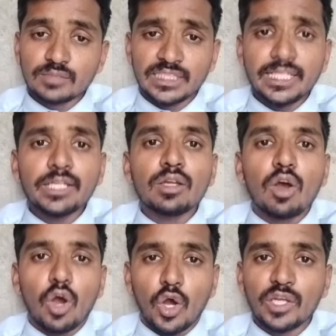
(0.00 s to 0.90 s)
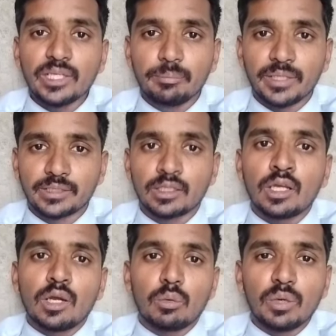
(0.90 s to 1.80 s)
Then horn effect,
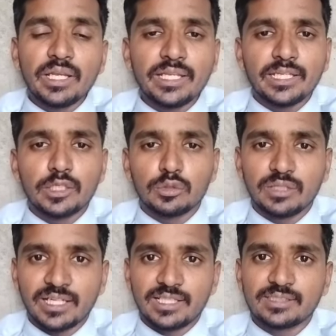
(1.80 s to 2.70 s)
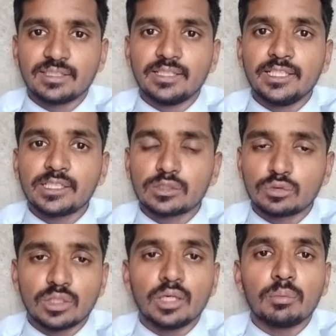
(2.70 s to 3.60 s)
one negative traits leads
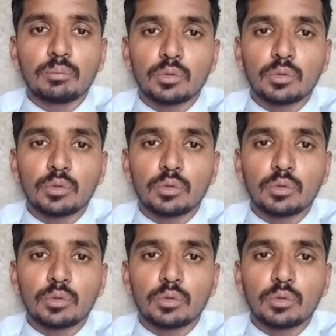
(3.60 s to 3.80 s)
to a